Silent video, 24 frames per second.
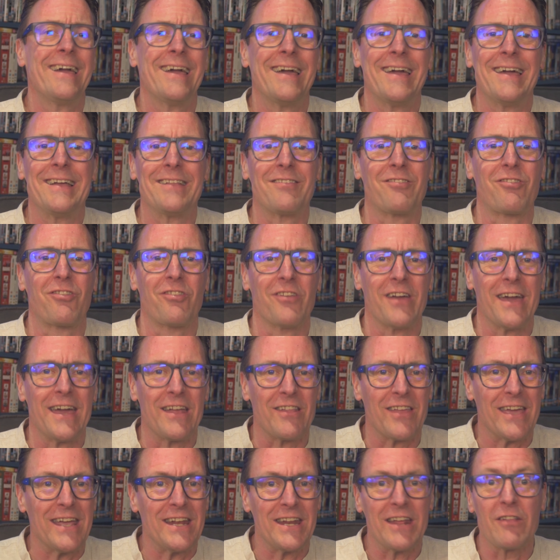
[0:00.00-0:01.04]
It's,
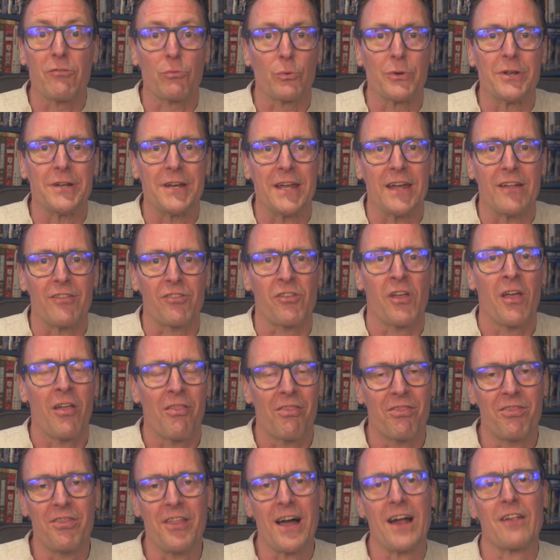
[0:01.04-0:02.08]
it, it is what it is.
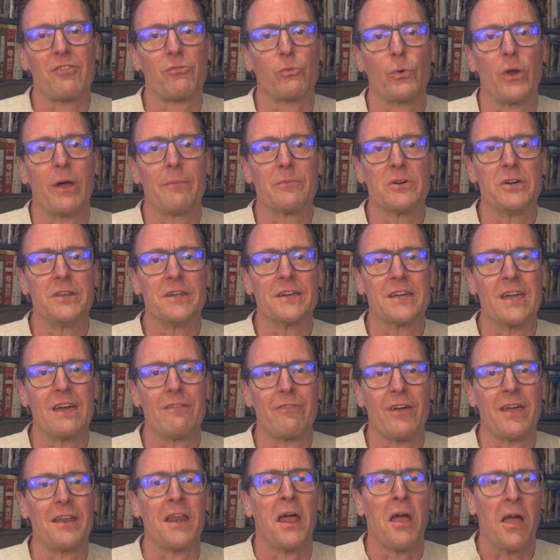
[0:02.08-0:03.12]
That's what I'm going to
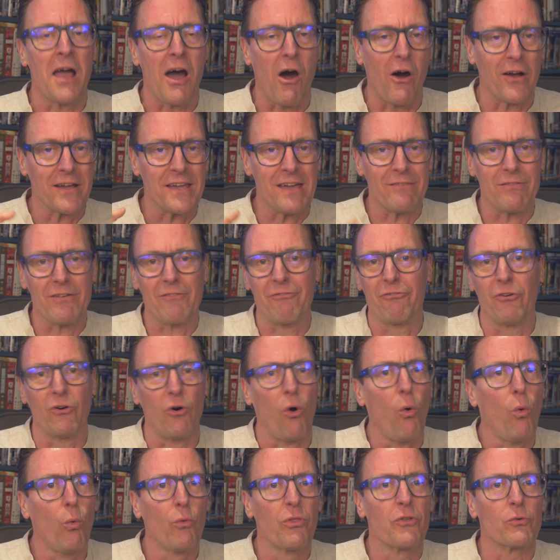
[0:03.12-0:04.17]
give it. I give it for
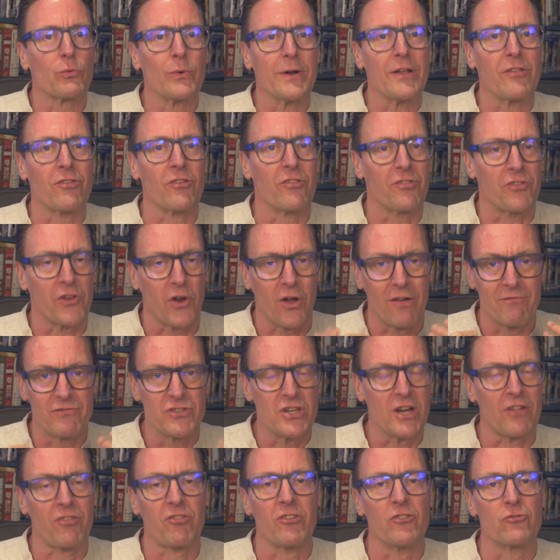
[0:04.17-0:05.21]
all the reasons that I've
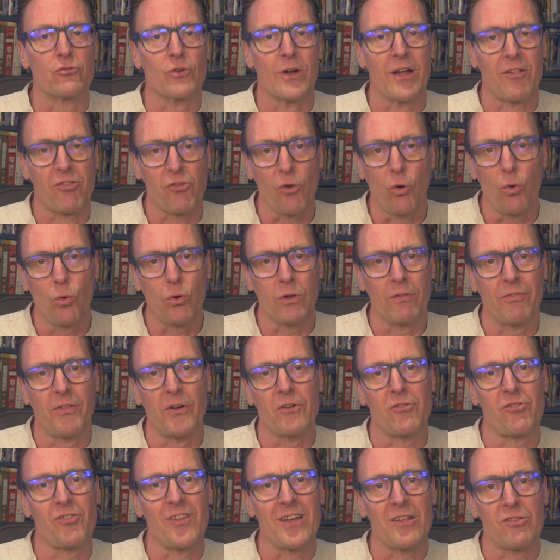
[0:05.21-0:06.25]
just addressed, all of
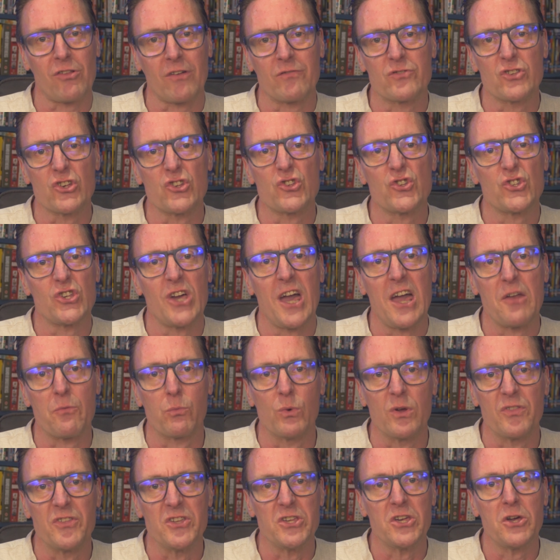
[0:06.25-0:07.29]
those things I've just shared
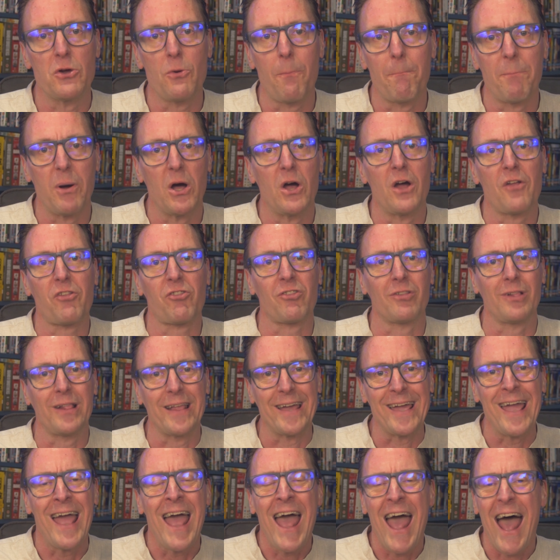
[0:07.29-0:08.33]
with you
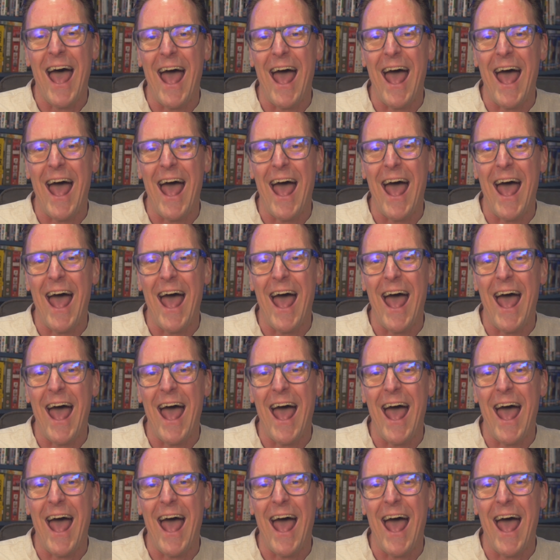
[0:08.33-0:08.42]
personally.